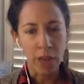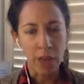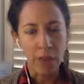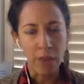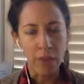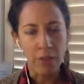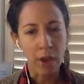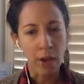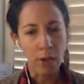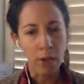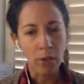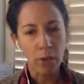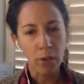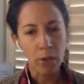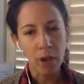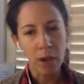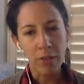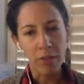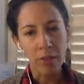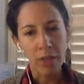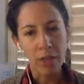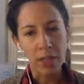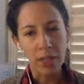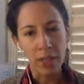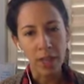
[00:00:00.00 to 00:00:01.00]
and founder
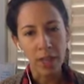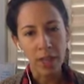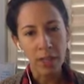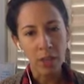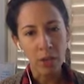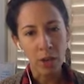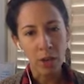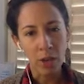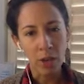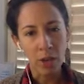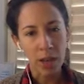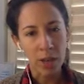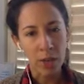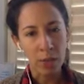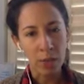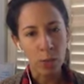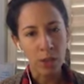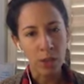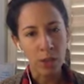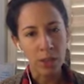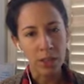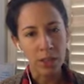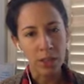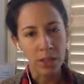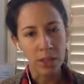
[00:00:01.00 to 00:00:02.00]
of Ignite Yoga and
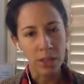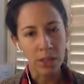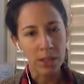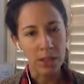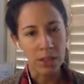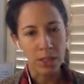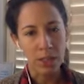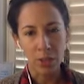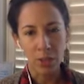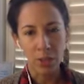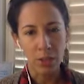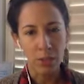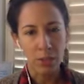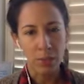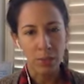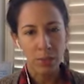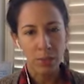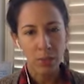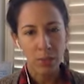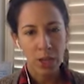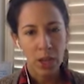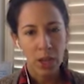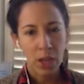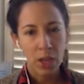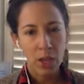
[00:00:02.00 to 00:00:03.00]
Wellness Institute.
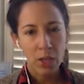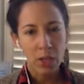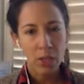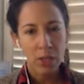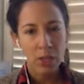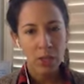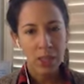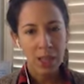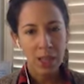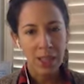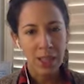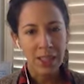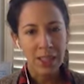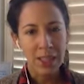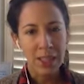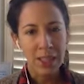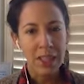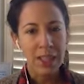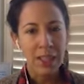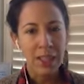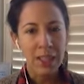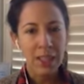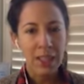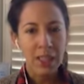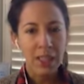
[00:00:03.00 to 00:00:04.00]
Susanna is
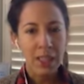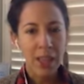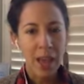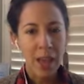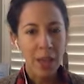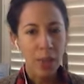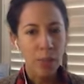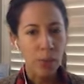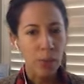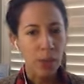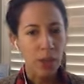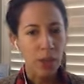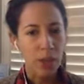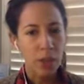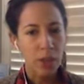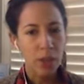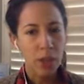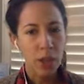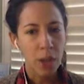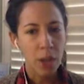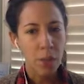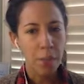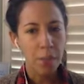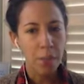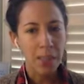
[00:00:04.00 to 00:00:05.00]
Indian and British,
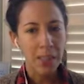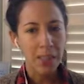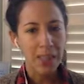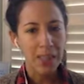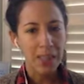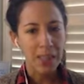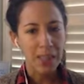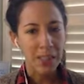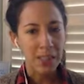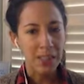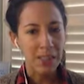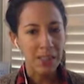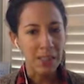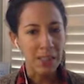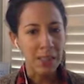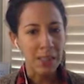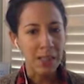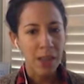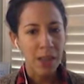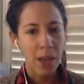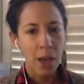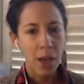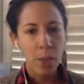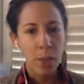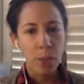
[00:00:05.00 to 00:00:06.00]
a mixed desi,
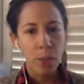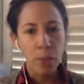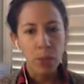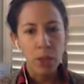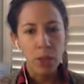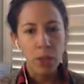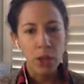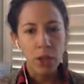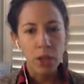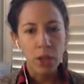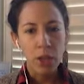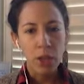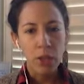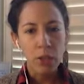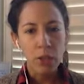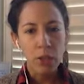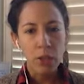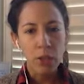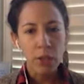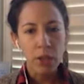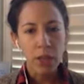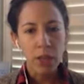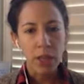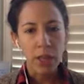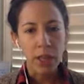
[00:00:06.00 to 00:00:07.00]
bridging
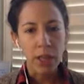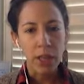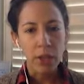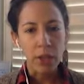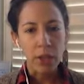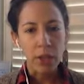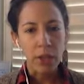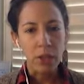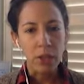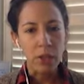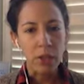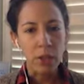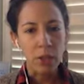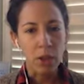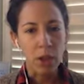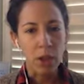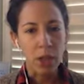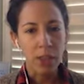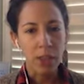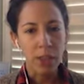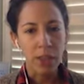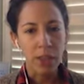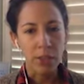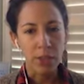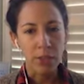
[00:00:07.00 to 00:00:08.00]
cultural connections
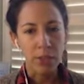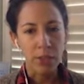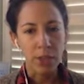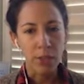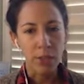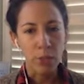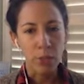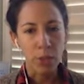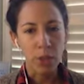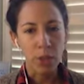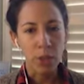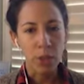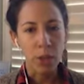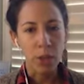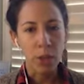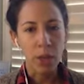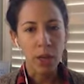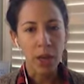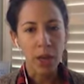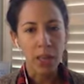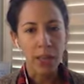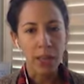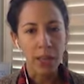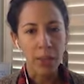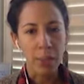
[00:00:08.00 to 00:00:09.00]
across difference with yoga
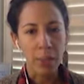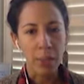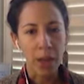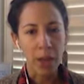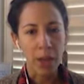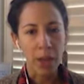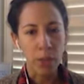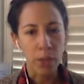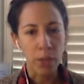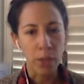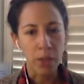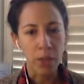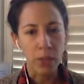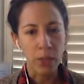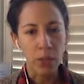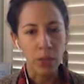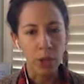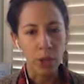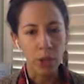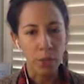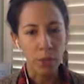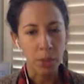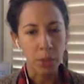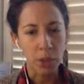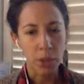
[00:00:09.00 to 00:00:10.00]
as the pathway to
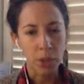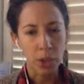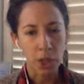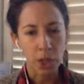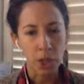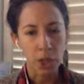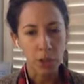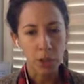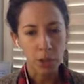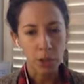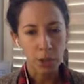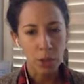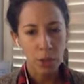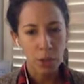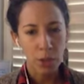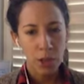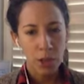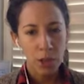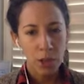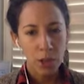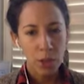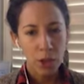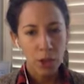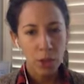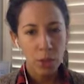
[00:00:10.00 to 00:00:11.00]
shaping change.
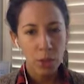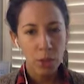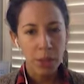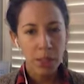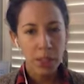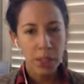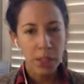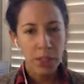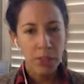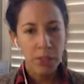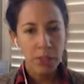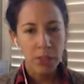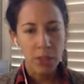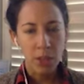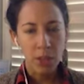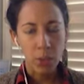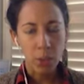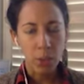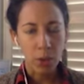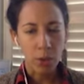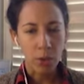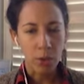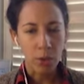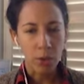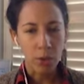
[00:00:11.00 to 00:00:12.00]
She believes in a
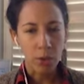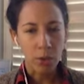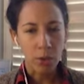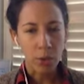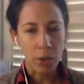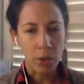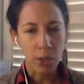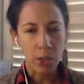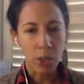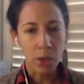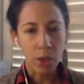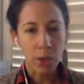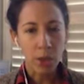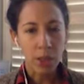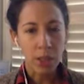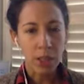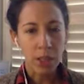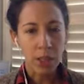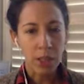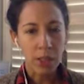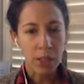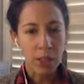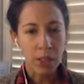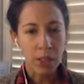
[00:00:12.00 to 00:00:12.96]
world where yoga leads